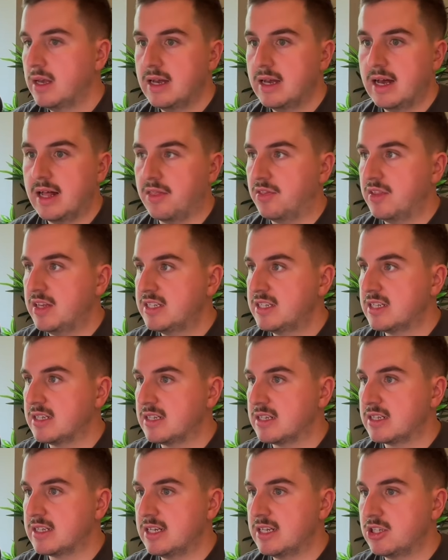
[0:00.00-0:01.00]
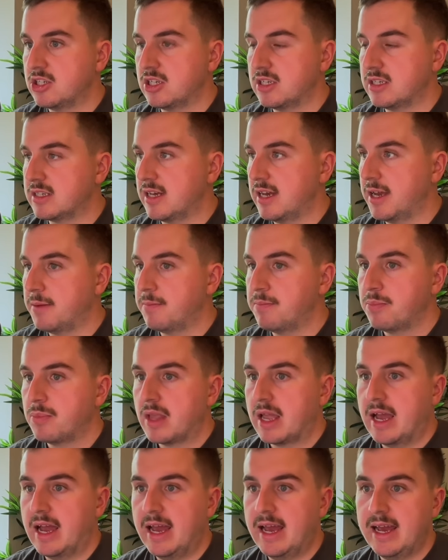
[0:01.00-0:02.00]
And this is essentially saying,
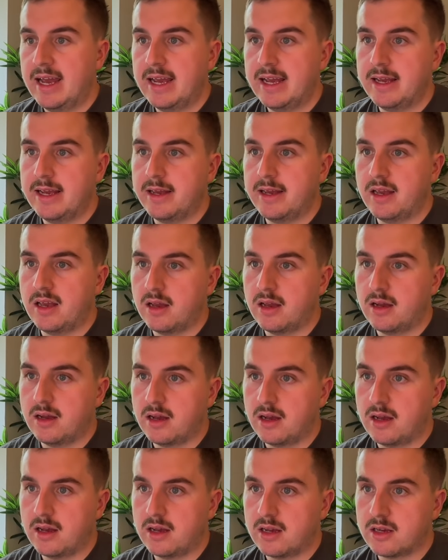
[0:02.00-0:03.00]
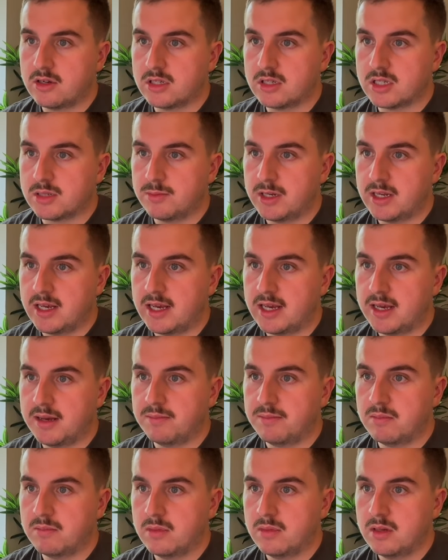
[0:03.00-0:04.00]
hey, customer name,
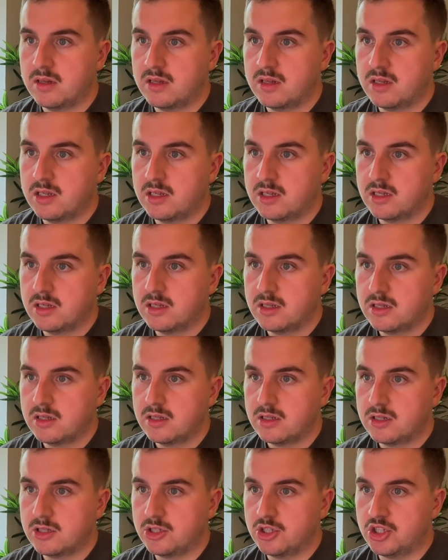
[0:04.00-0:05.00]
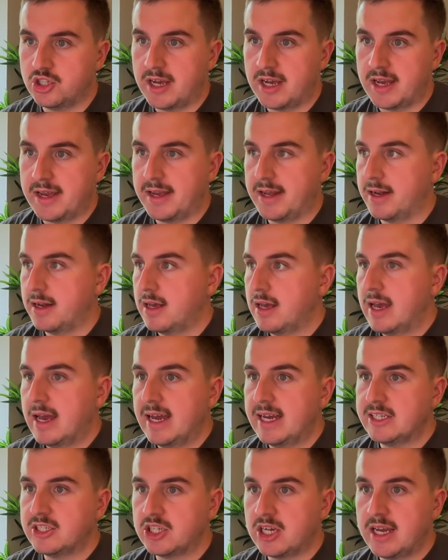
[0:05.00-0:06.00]
Jane.
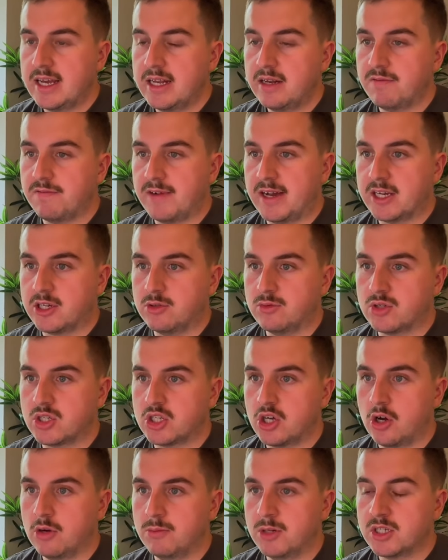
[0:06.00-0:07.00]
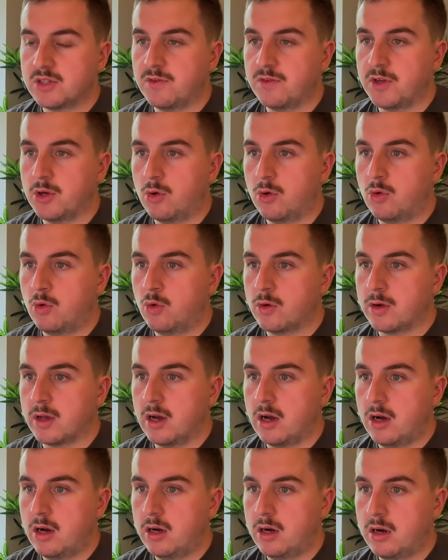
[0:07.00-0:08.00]
Hey, Jane, thank you so much for your order
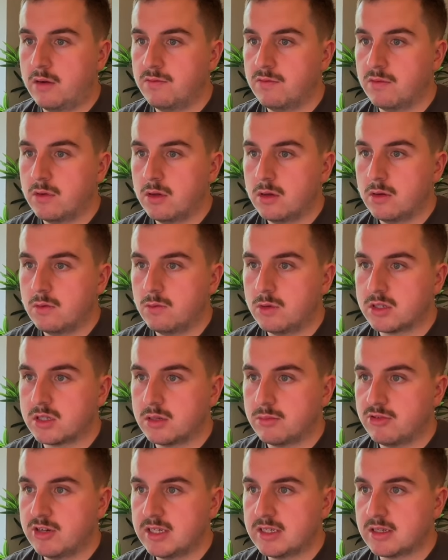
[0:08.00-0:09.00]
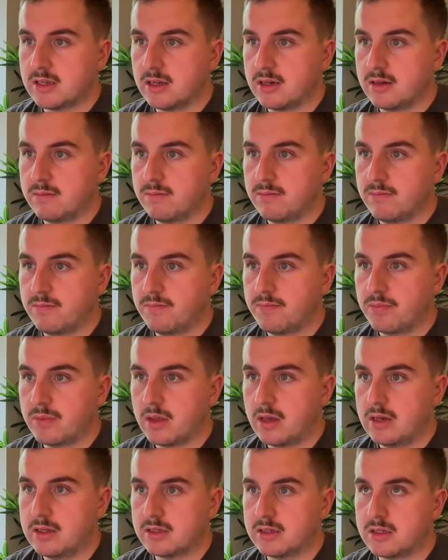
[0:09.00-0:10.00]
of, what's the bracelet?
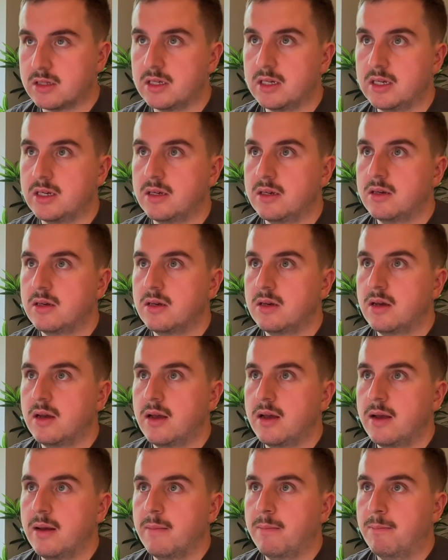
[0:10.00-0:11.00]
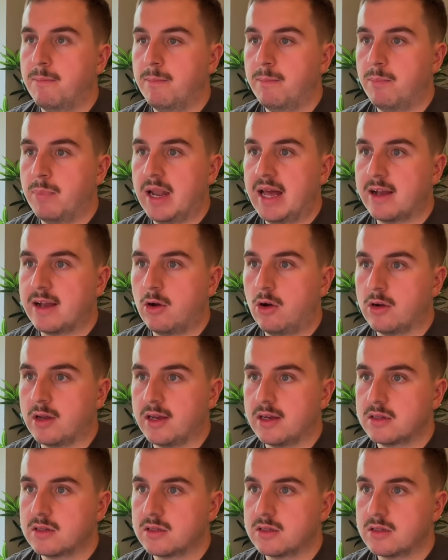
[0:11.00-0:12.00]
It's the black
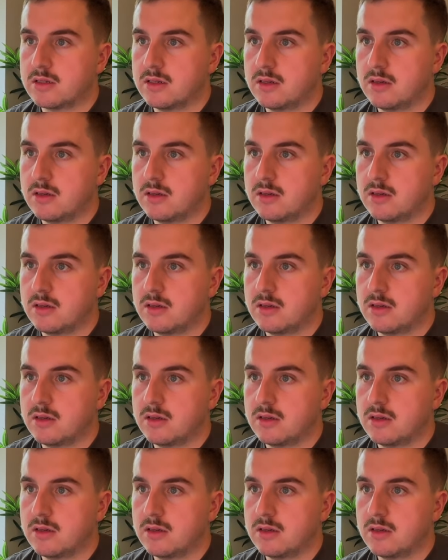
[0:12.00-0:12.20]
onyx.